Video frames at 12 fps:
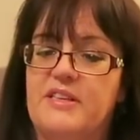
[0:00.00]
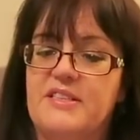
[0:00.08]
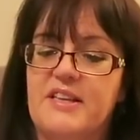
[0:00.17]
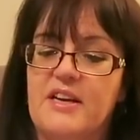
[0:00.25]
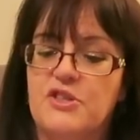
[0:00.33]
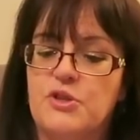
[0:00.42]
these.
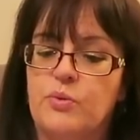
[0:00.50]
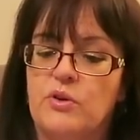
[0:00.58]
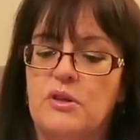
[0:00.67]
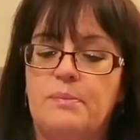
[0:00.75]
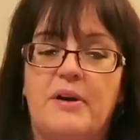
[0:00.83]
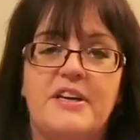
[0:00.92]
They are
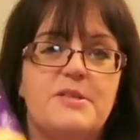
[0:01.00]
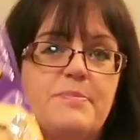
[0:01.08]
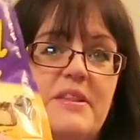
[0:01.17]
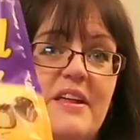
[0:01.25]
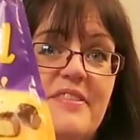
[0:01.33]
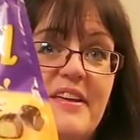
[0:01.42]
Twirl Bites,
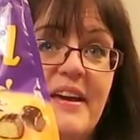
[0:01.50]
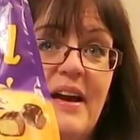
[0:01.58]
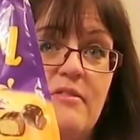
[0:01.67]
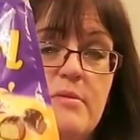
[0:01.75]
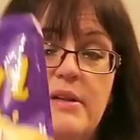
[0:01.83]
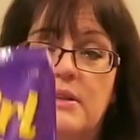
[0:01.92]
but they are the
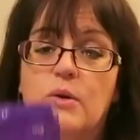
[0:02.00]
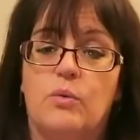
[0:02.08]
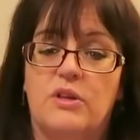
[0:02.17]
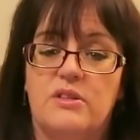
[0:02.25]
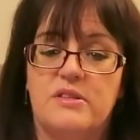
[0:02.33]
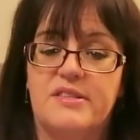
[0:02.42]
caramel
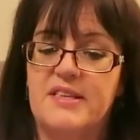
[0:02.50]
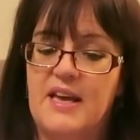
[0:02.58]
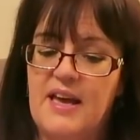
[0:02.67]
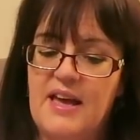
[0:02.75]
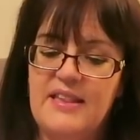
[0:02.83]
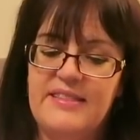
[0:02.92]
ones.
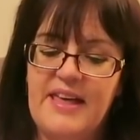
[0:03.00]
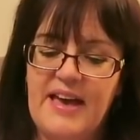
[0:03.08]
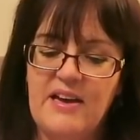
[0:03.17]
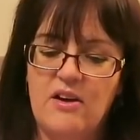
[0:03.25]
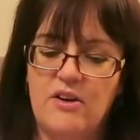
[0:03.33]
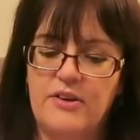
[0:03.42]

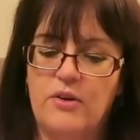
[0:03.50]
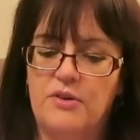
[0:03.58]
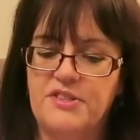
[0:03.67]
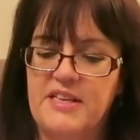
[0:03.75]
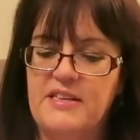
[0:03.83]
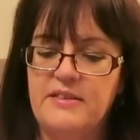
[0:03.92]
They are
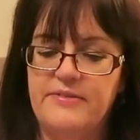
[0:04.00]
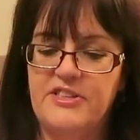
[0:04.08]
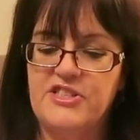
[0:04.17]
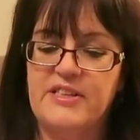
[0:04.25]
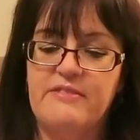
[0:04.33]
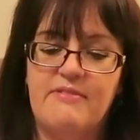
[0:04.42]
not
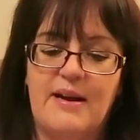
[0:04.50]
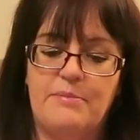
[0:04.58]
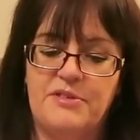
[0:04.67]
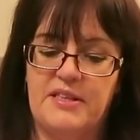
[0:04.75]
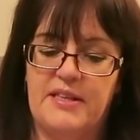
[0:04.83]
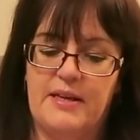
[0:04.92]
individually
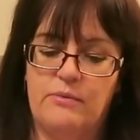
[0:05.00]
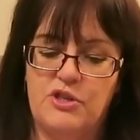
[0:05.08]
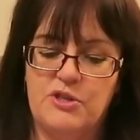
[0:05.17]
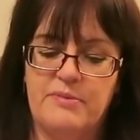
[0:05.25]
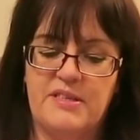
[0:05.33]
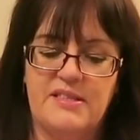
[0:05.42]
wrapped in there,
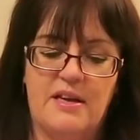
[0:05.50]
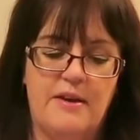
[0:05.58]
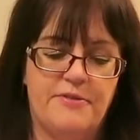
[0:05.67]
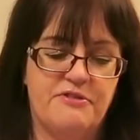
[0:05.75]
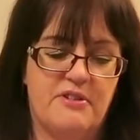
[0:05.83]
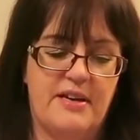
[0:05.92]
which means
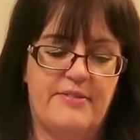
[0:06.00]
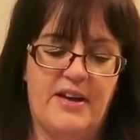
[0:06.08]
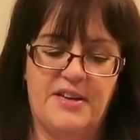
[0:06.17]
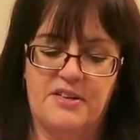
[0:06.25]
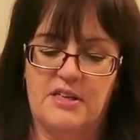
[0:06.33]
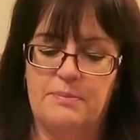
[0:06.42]
after I have
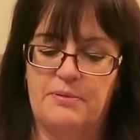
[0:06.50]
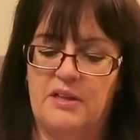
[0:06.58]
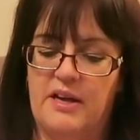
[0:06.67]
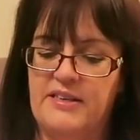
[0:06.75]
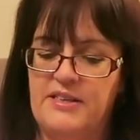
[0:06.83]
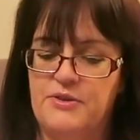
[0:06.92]
had a couple,
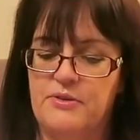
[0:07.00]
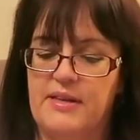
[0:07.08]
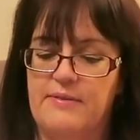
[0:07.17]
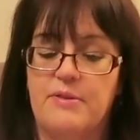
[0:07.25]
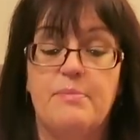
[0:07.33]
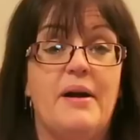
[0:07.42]
I need to
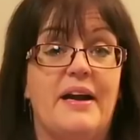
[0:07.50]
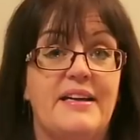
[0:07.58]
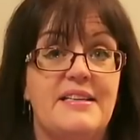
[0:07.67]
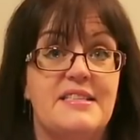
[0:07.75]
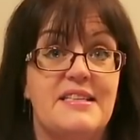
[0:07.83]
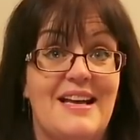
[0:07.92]
give the
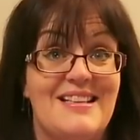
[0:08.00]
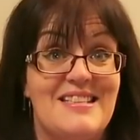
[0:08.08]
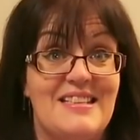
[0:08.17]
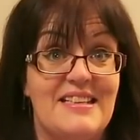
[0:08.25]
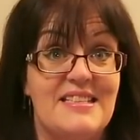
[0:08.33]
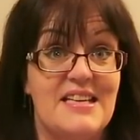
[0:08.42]
packet to
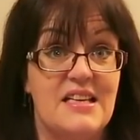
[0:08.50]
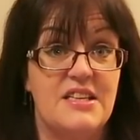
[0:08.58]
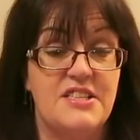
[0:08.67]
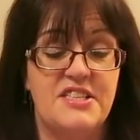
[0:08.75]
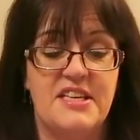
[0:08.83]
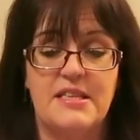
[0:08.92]
Natalie and tell her
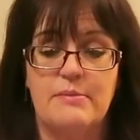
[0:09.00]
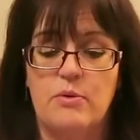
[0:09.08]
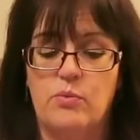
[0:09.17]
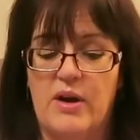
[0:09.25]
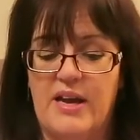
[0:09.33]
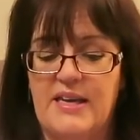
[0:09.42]
to take them
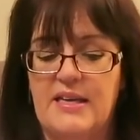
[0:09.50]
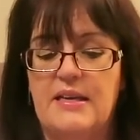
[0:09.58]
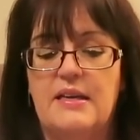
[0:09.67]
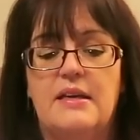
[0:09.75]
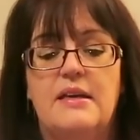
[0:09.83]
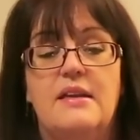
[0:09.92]
away.
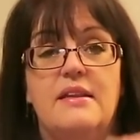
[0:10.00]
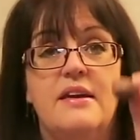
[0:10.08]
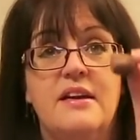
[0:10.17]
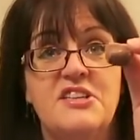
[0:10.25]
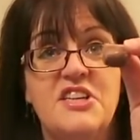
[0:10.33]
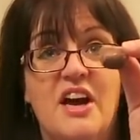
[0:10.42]
They're